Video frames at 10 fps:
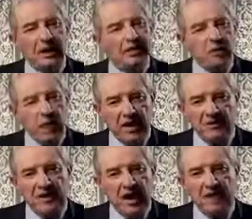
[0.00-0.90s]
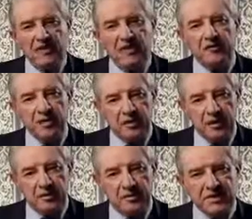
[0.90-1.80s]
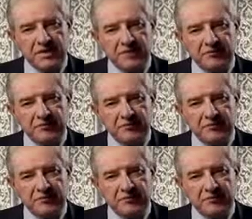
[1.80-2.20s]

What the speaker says: and the way of life of Muslims.